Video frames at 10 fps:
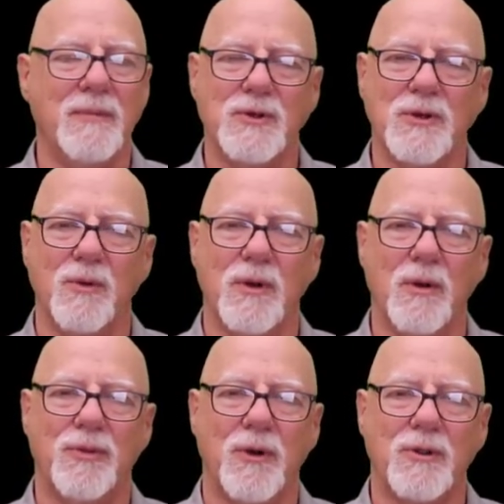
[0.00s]
So we
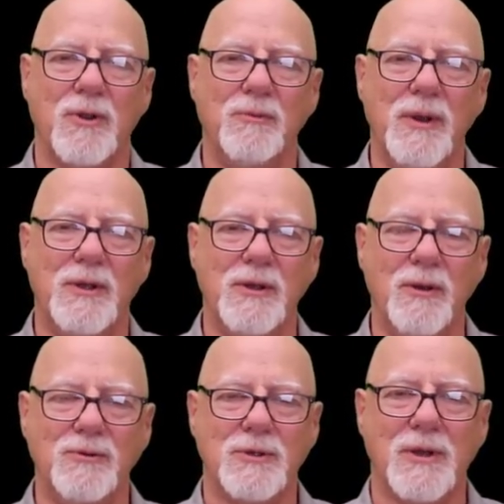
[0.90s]
go 32
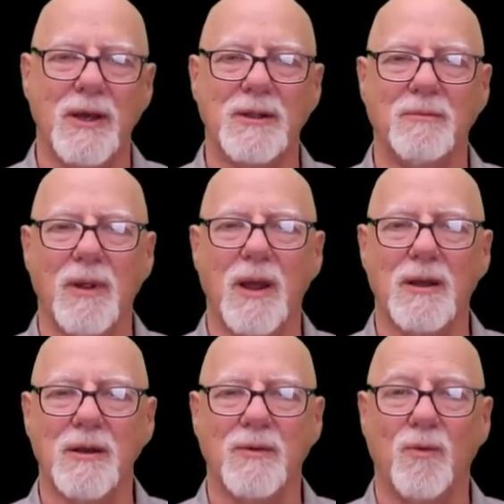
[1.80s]
BTUs to take the
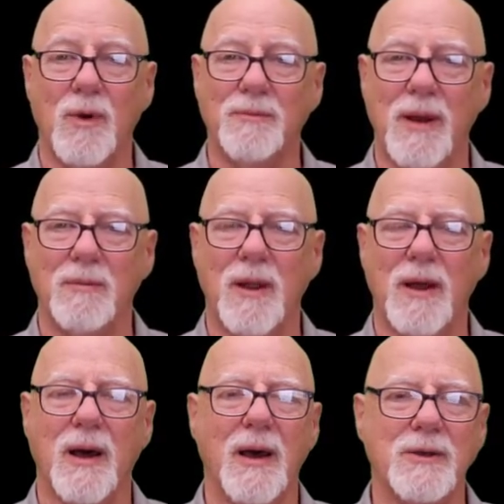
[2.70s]
block of 1 pound
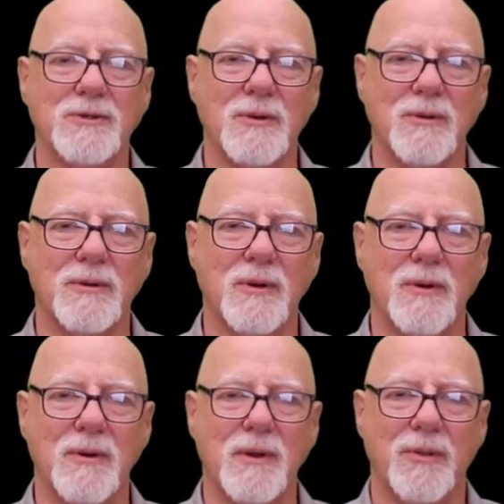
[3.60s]
block of ice
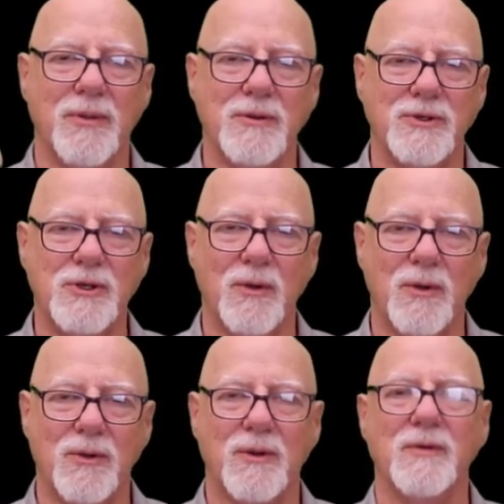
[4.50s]
at 0
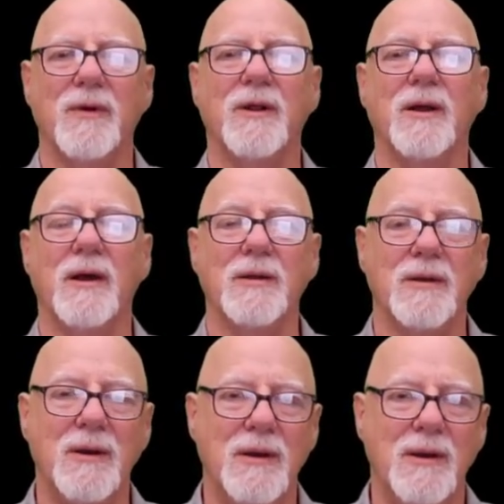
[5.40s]
degree Fahrenheit,
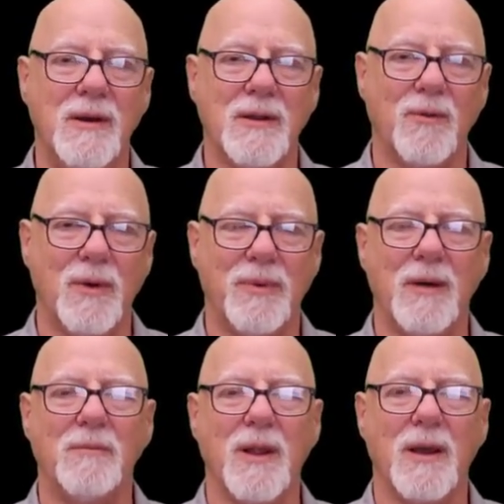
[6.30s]
the 1
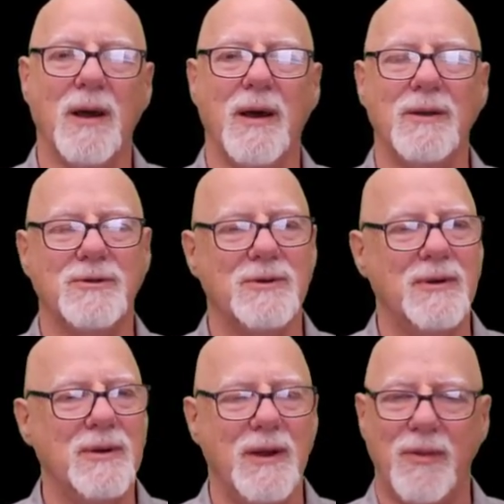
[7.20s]
pound block of ice
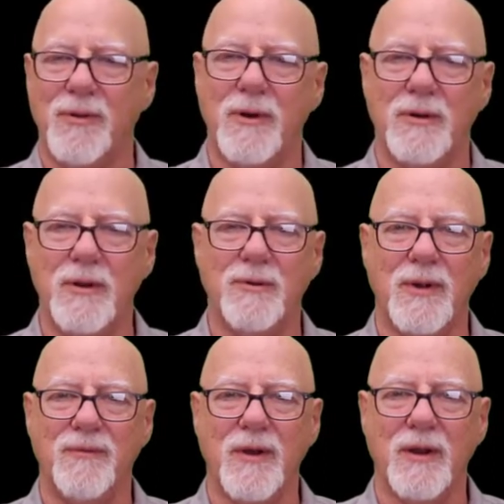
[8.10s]
at 32
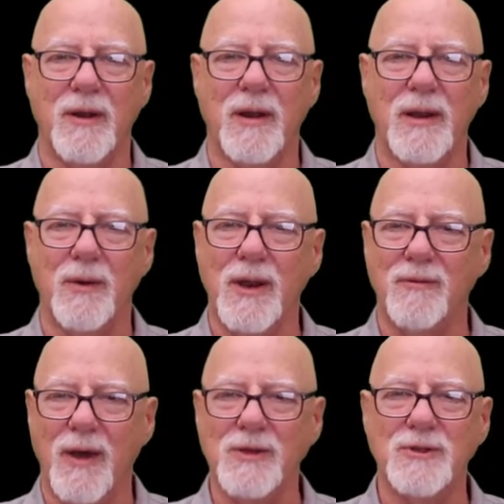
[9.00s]
degree Fahrenheit. Now we
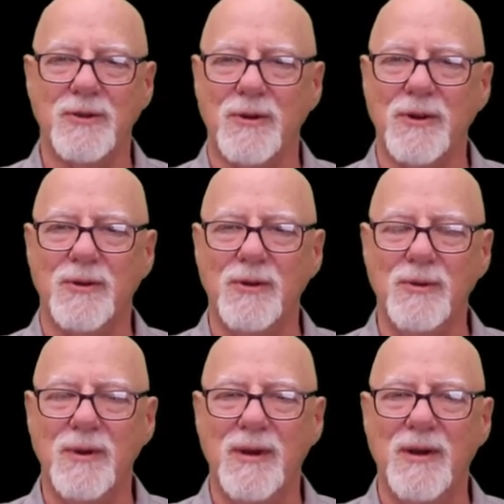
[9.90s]
have ice at
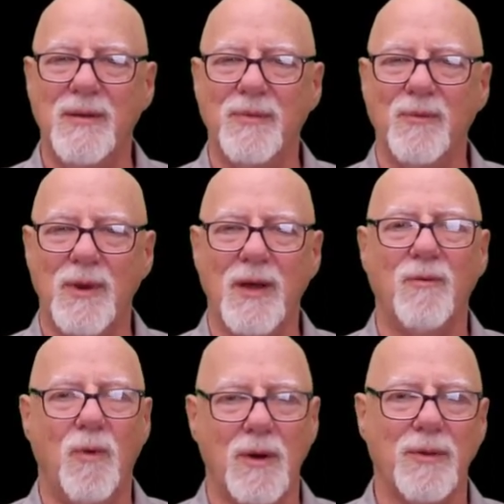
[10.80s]
32, we have
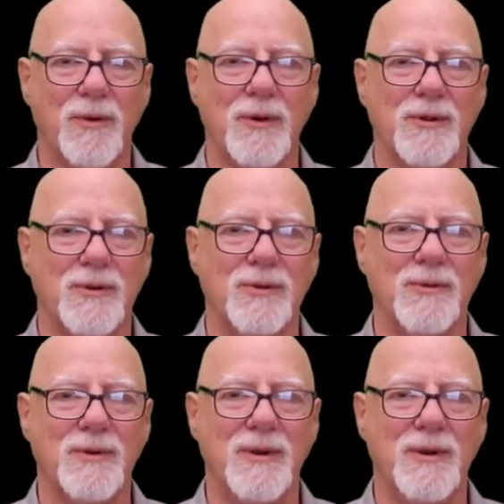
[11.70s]
water at 32.